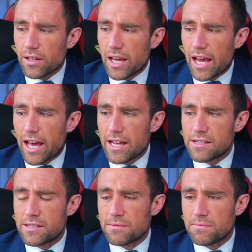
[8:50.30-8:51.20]

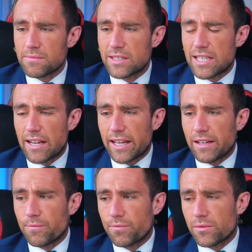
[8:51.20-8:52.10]
and
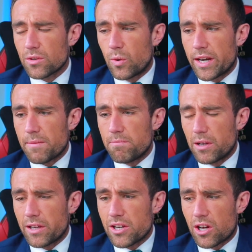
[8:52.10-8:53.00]
selling $20
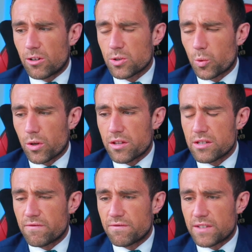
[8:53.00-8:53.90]
billion worth
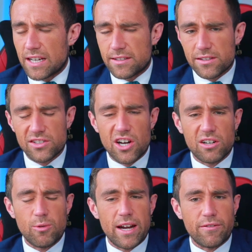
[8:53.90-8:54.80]
of Tesla
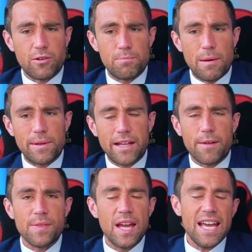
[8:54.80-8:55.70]
stock right after pumping that
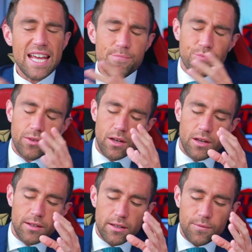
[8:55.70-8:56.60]
up.
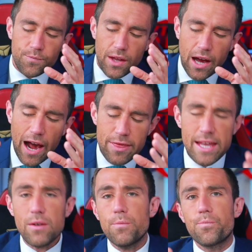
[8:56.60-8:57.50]
I
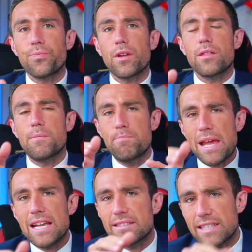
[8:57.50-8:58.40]
think the
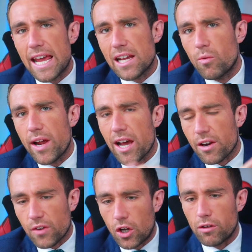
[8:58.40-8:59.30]
biggest takeaway out
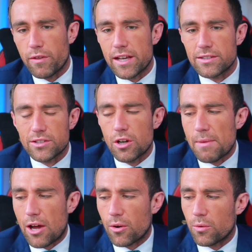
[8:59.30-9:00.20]
of all of this, no
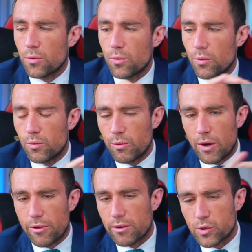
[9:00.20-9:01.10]
matter
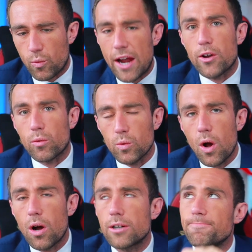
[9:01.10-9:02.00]
whether it's right or
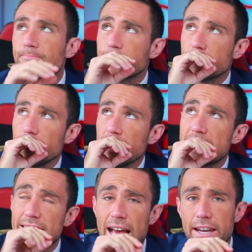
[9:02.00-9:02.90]
wrong,
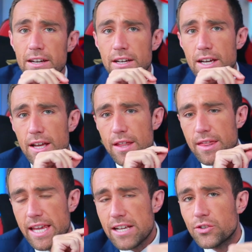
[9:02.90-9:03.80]
is that
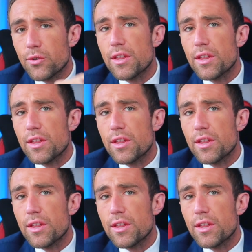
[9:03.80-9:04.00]
these are